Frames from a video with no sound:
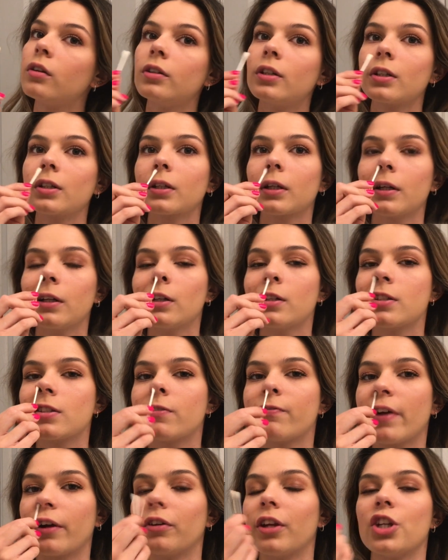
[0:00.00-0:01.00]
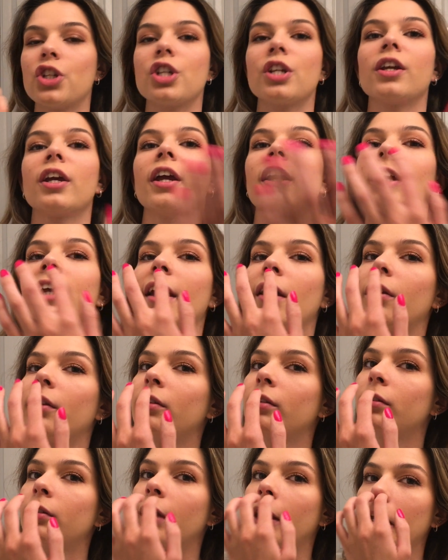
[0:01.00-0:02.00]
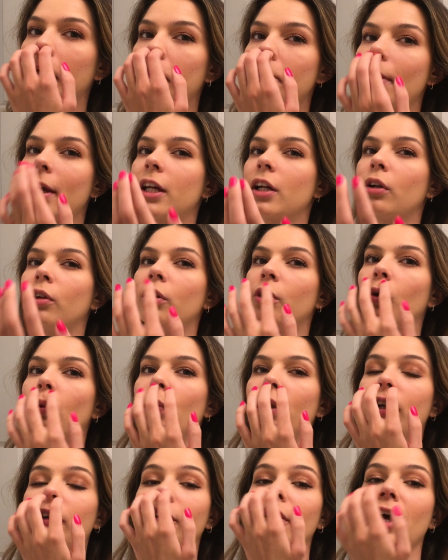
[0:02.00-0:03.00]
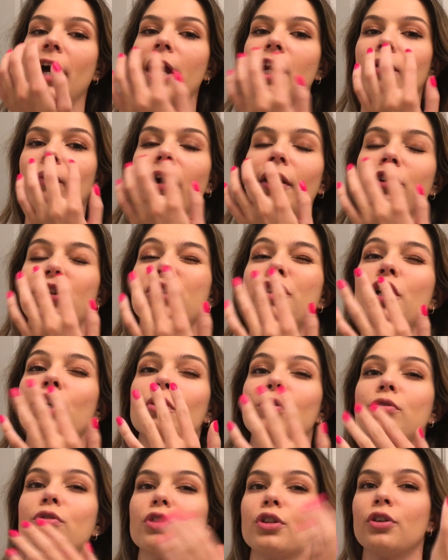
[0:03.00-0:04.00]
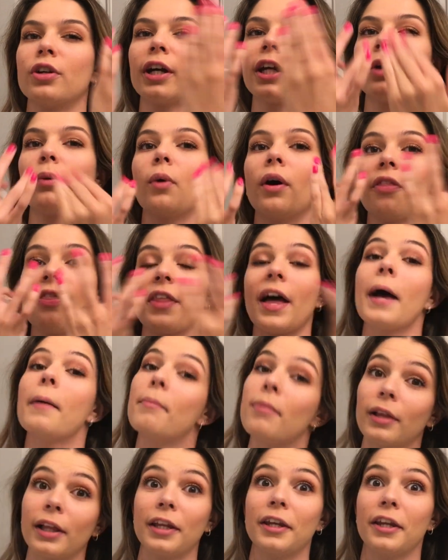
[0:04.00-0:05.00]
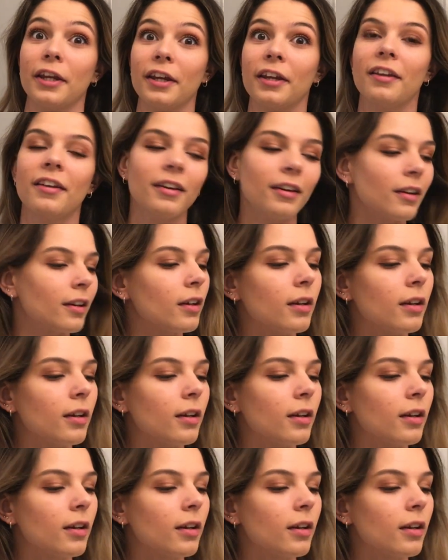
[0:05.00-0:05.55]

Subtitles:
Just because foundation can get like make a little weird line around your nose, so you kind of want that blended.